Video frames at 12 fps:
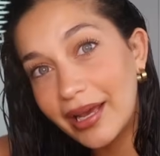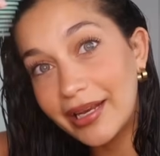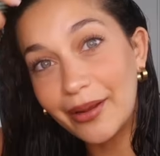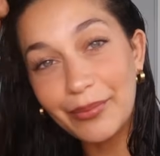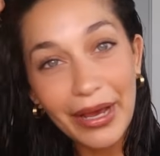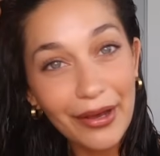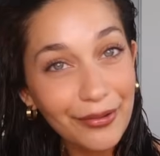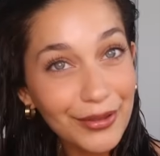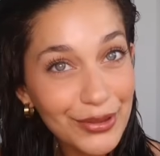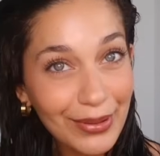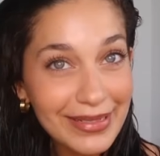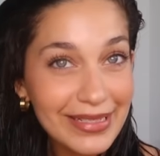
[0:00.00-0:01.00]
and I'm now
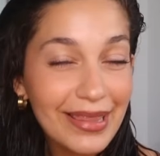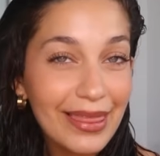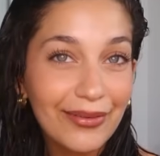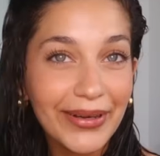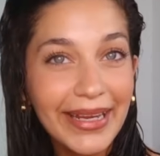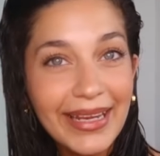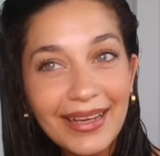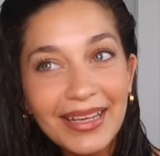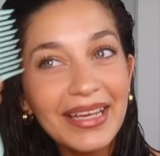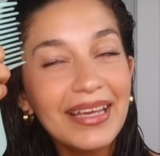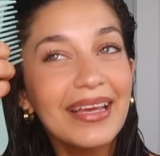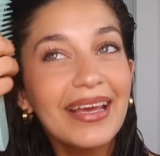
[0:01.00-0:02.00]
23
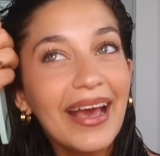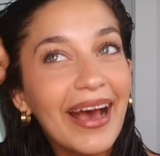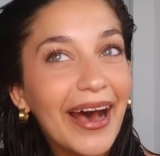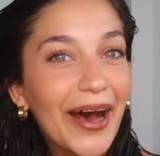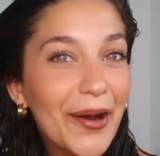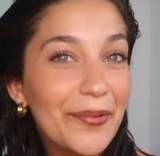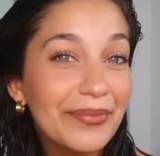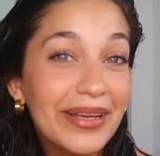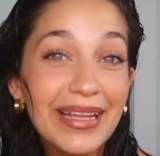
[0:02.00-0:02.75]
um,